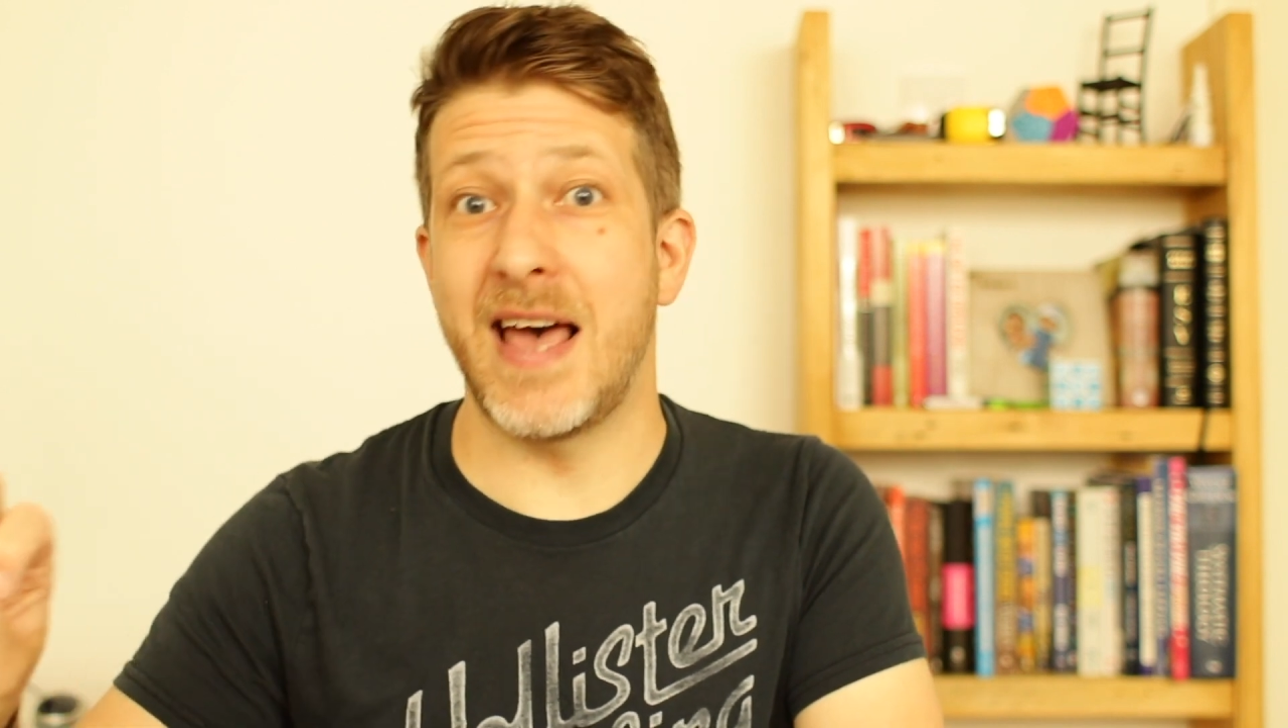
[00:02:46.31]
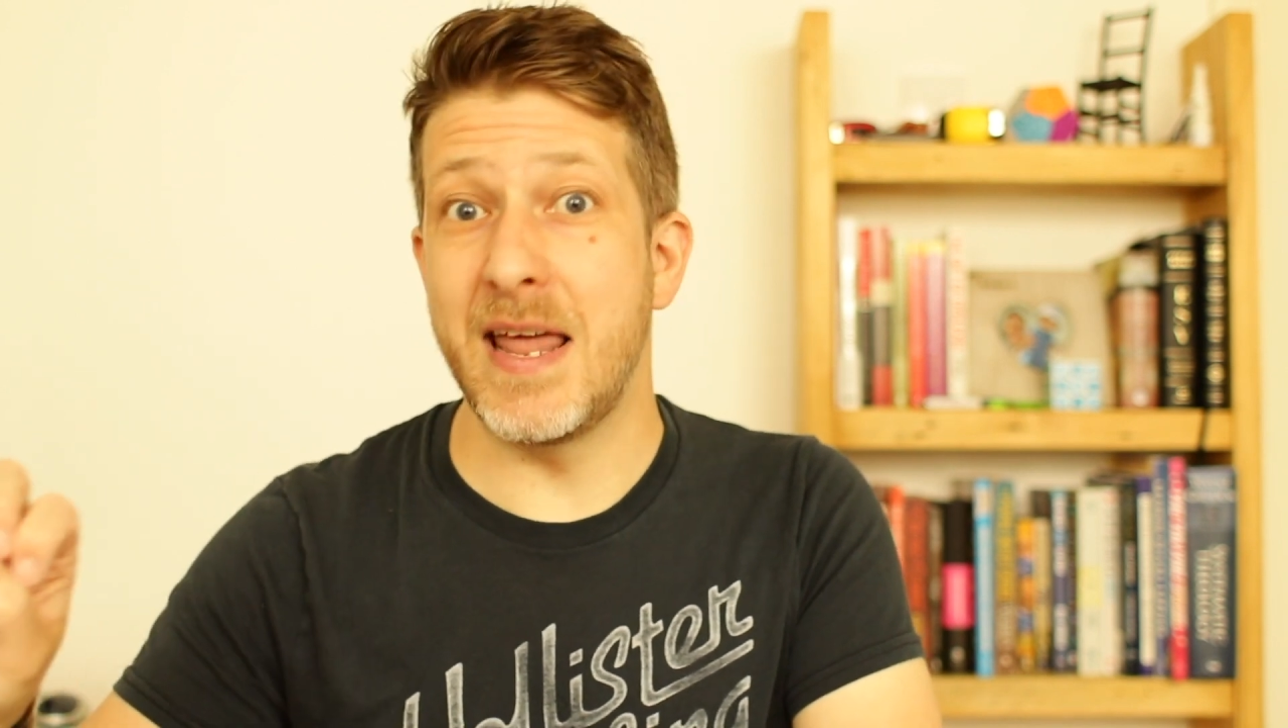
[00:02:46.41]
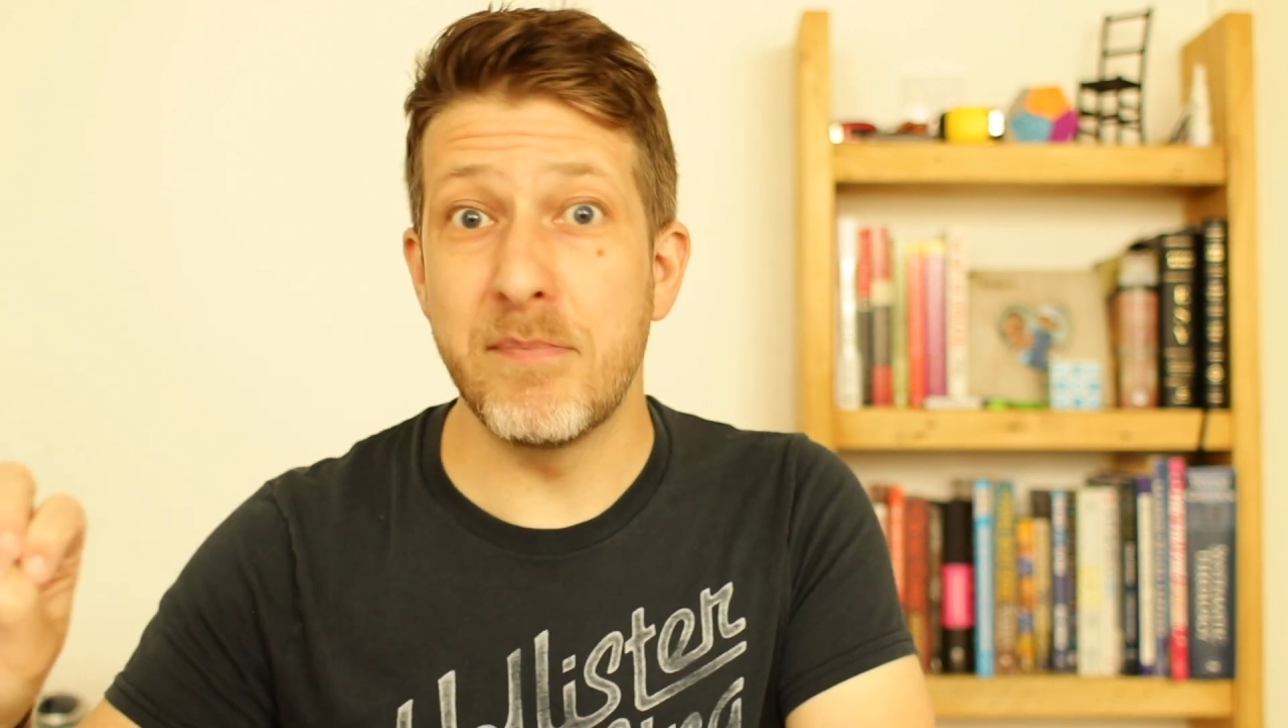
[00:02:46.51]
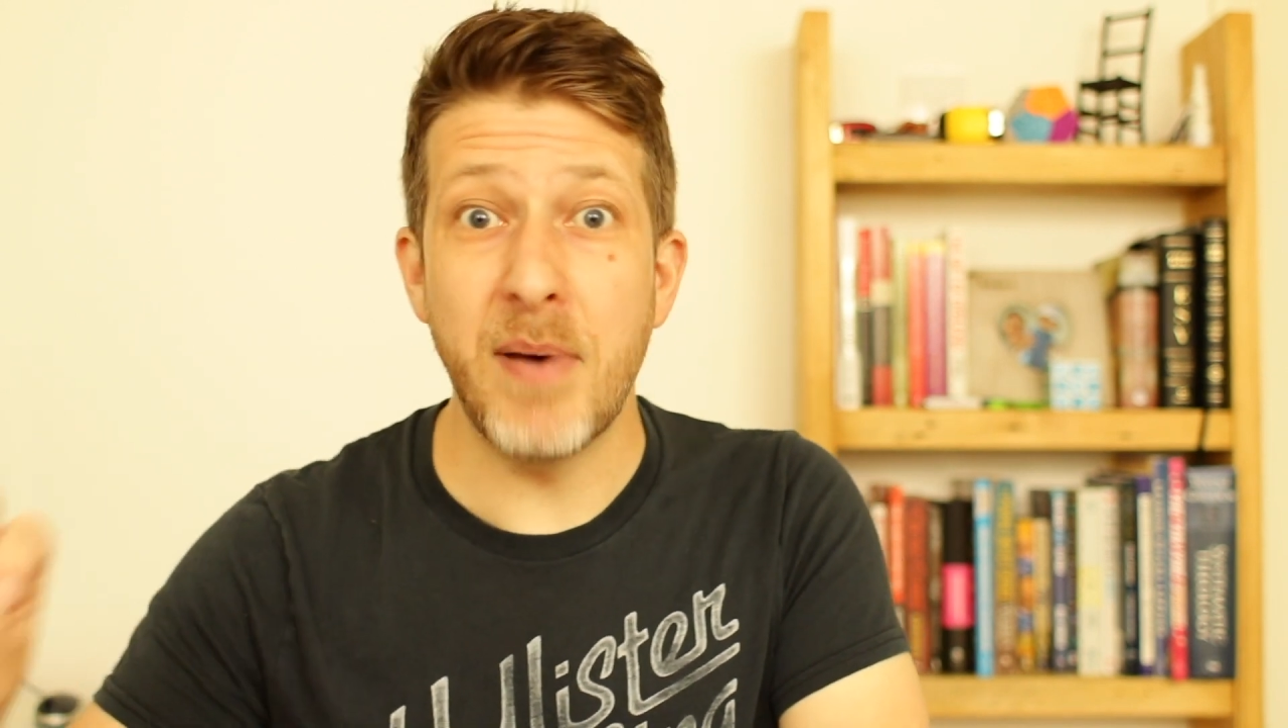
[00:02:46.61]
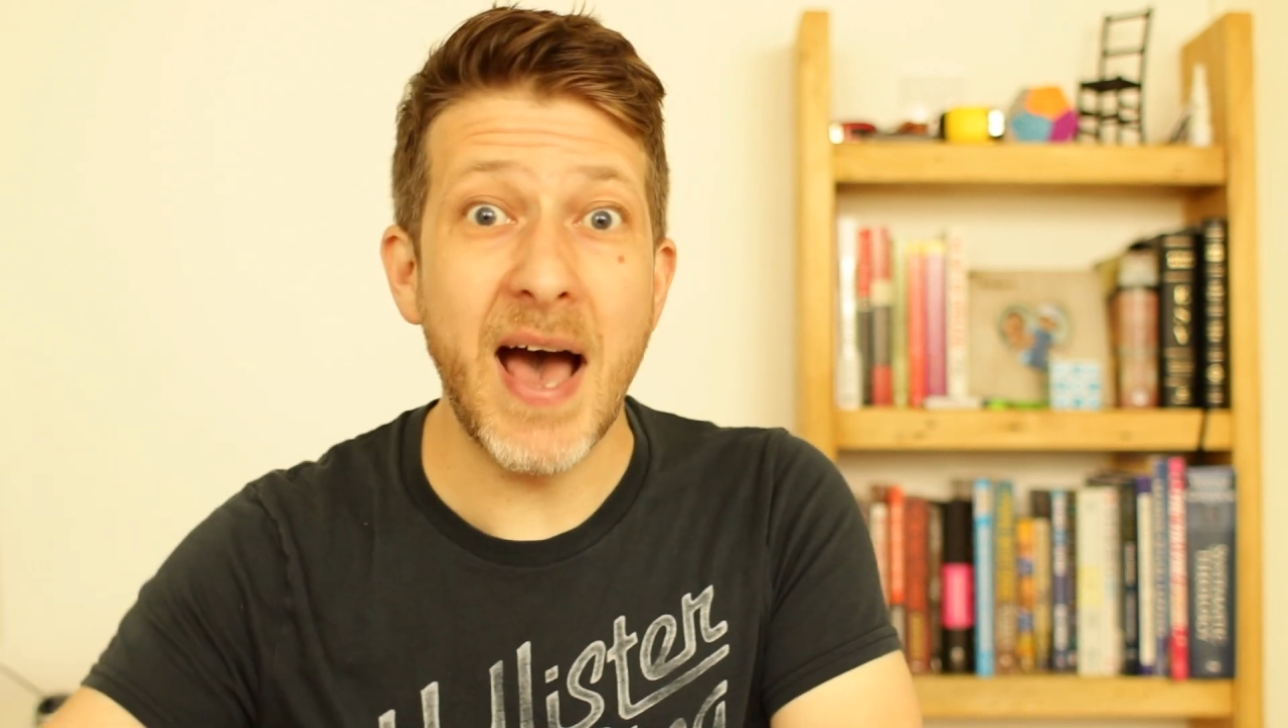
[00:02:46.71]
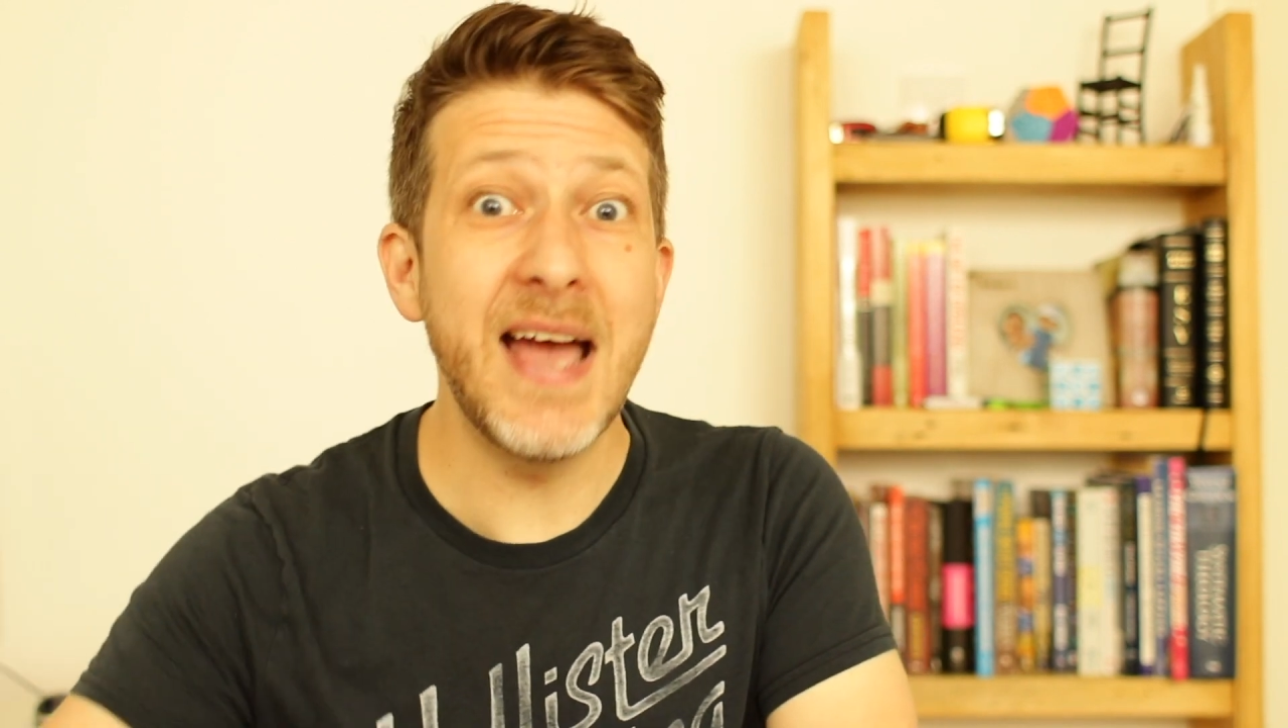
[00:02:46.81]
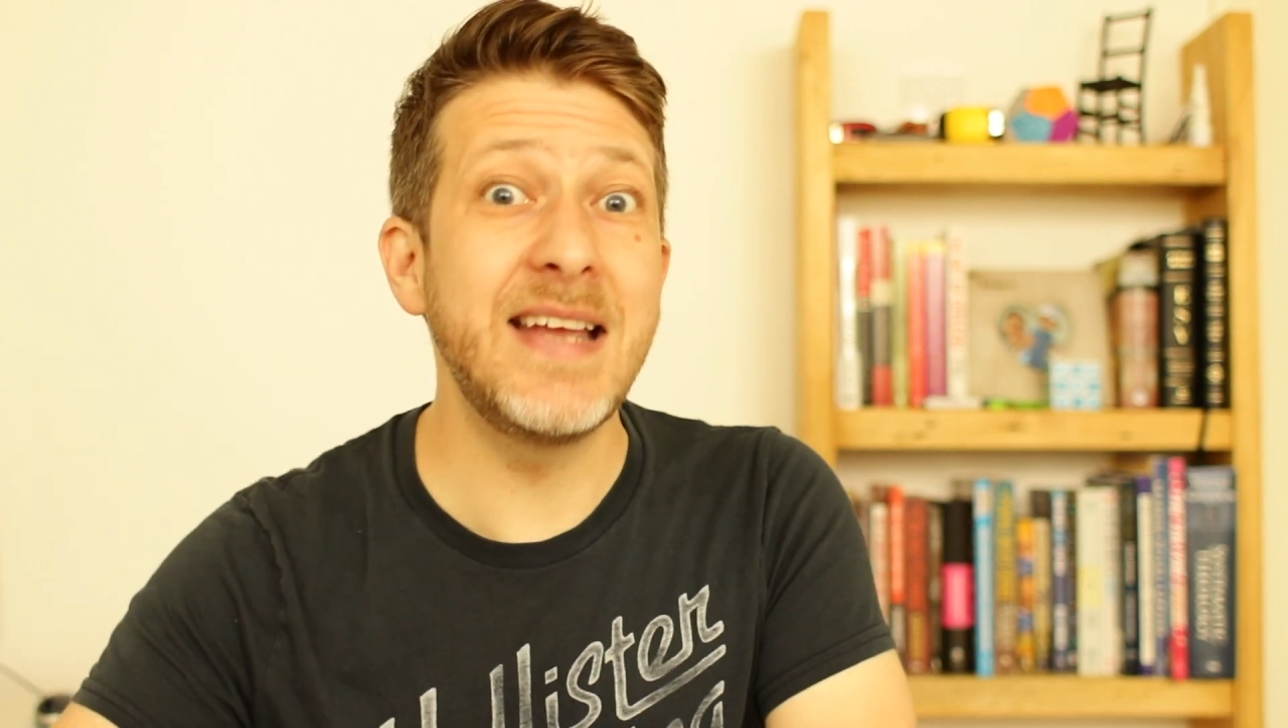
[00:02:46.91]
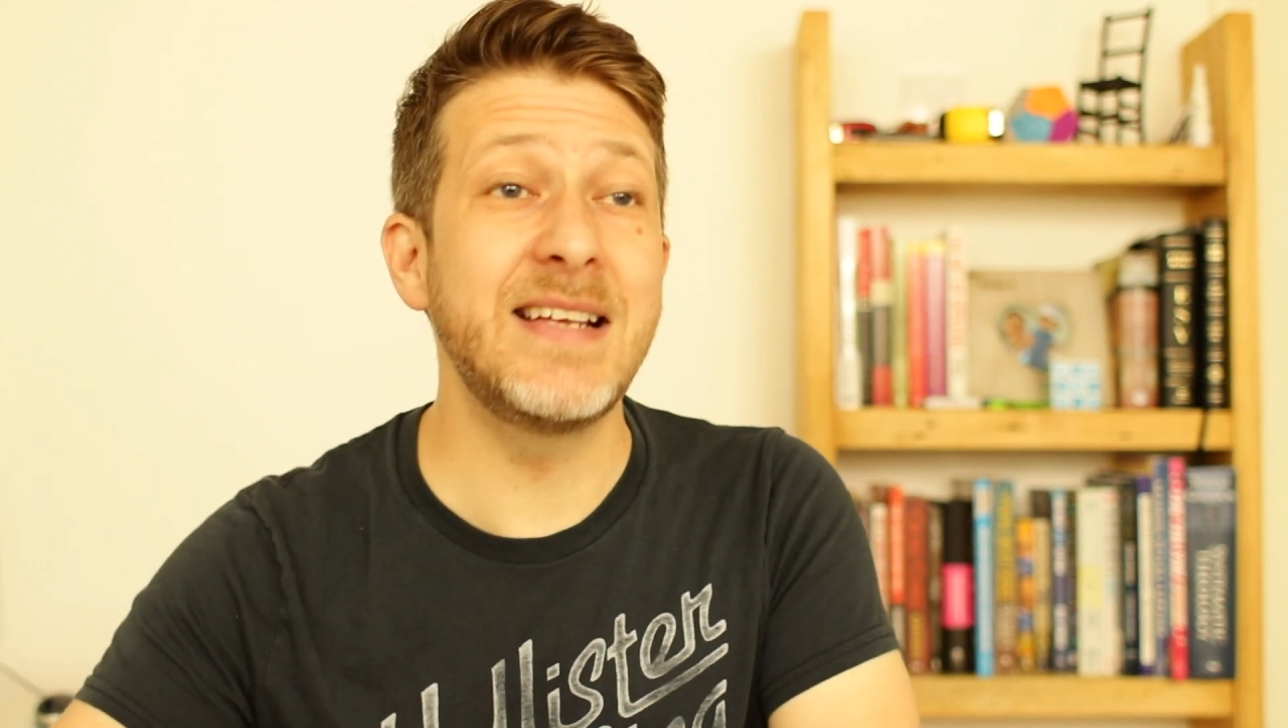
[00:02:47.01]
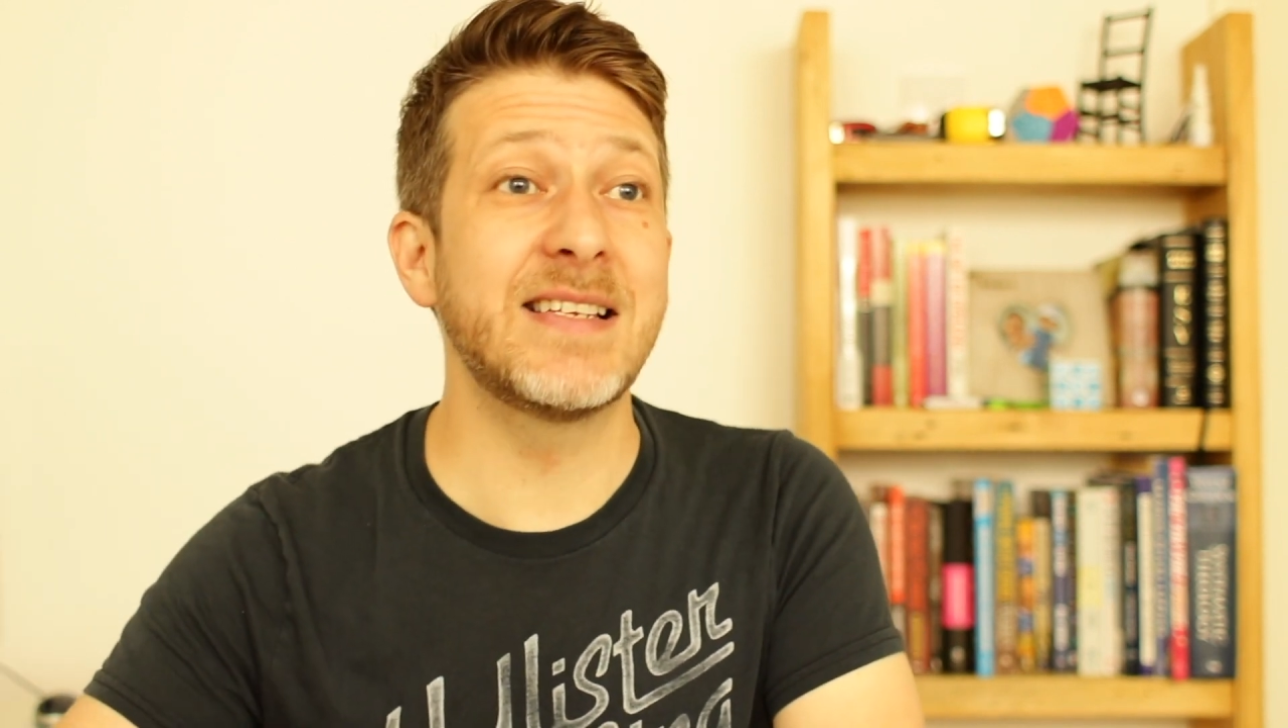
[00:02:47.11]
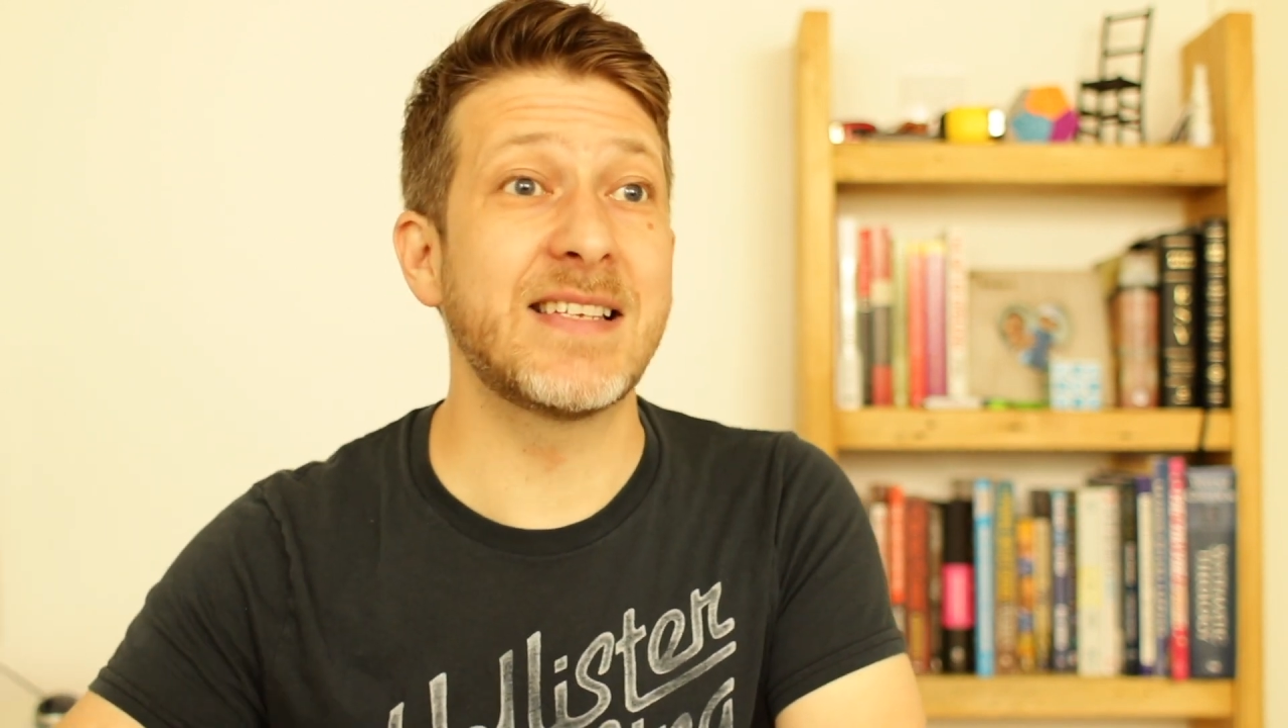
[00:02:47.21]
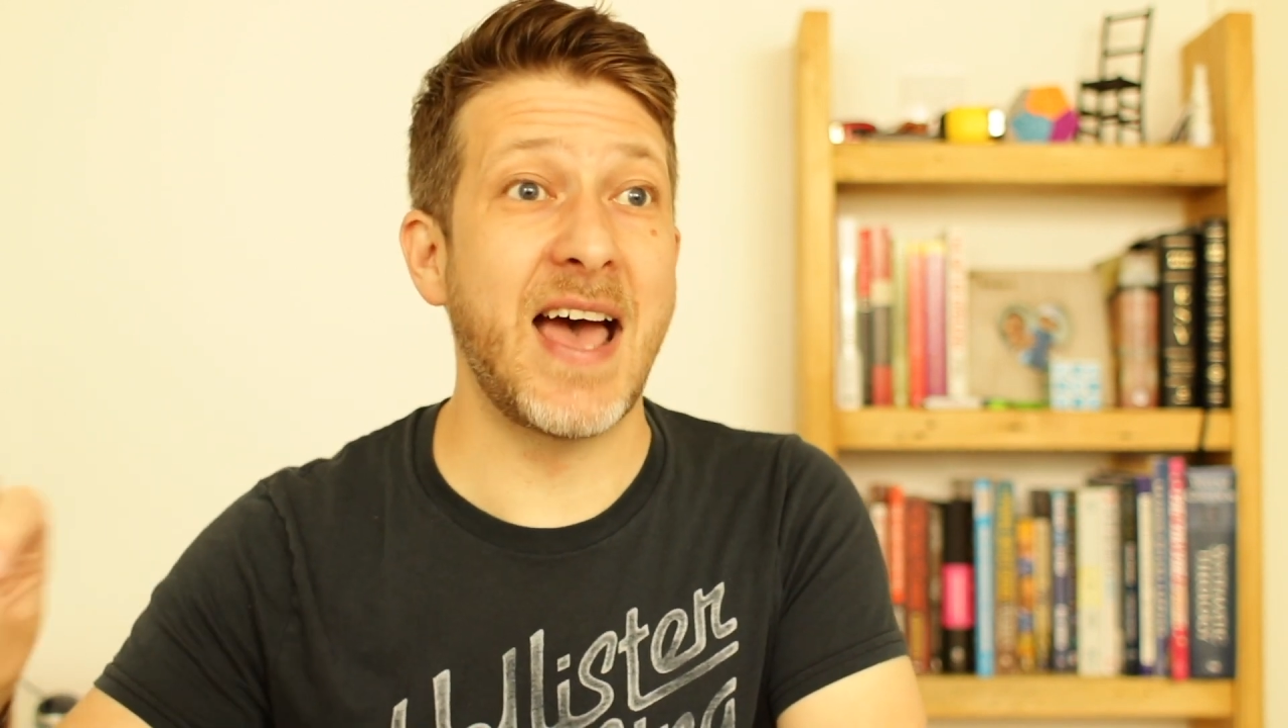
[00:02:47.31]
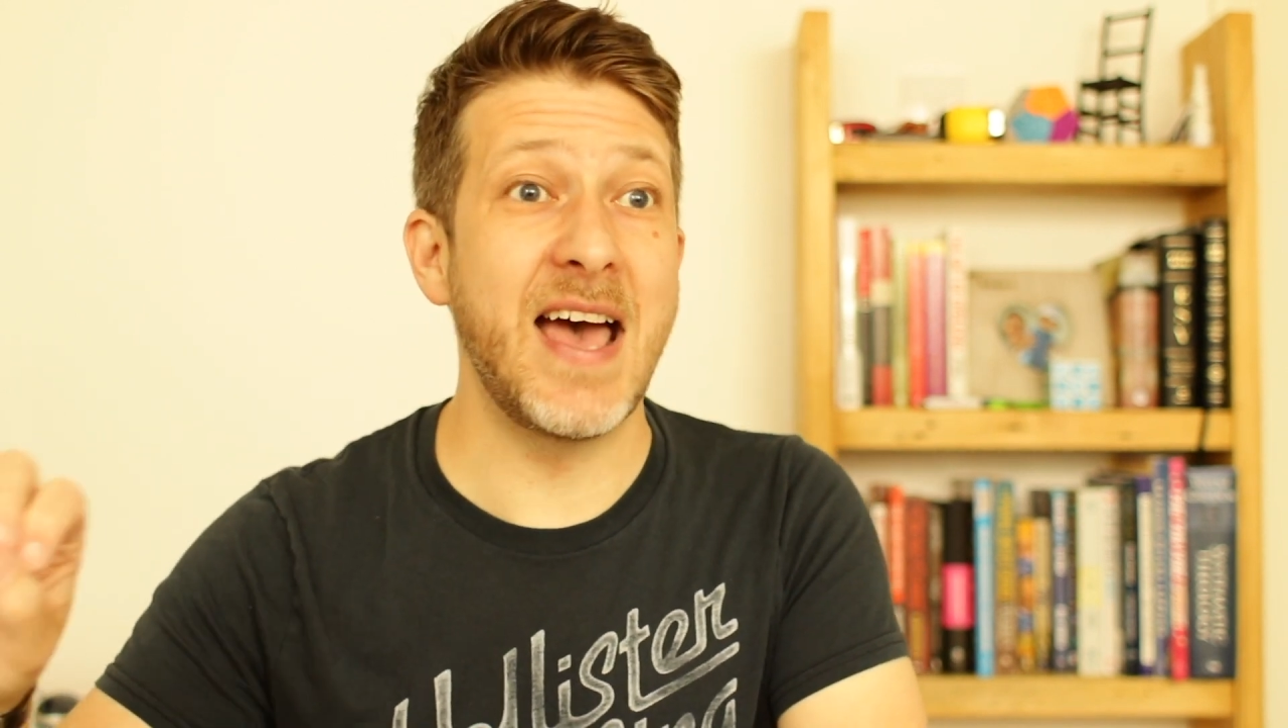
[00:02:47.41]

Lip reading: and pains